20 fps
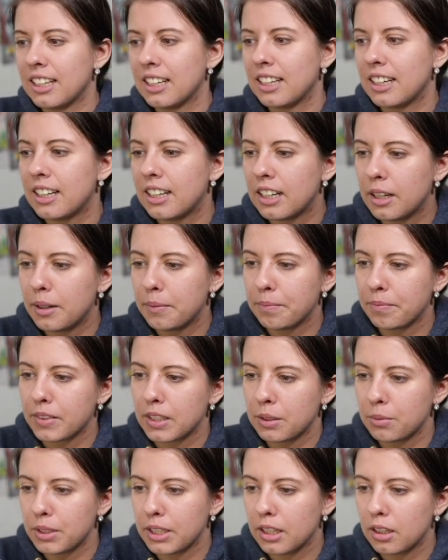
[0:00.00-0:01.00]
And
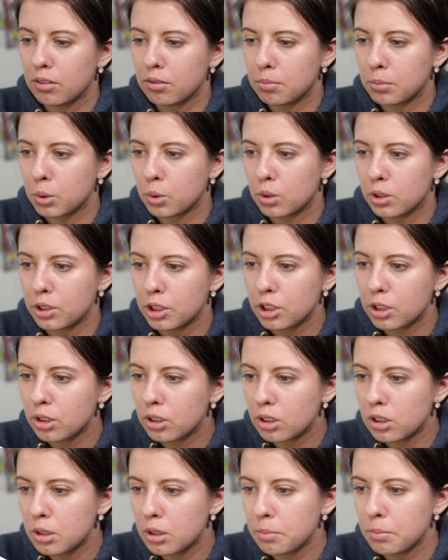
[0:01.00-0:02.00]
we have more
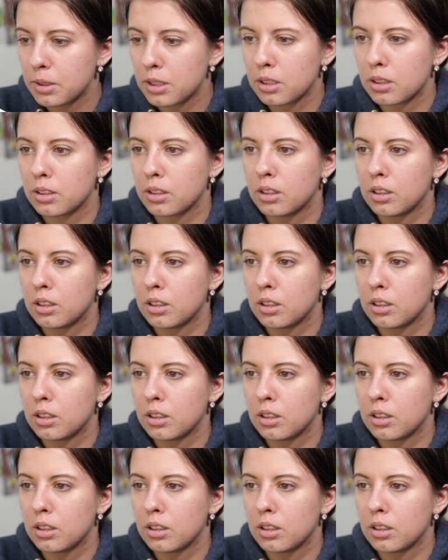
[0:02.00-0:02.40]
terms.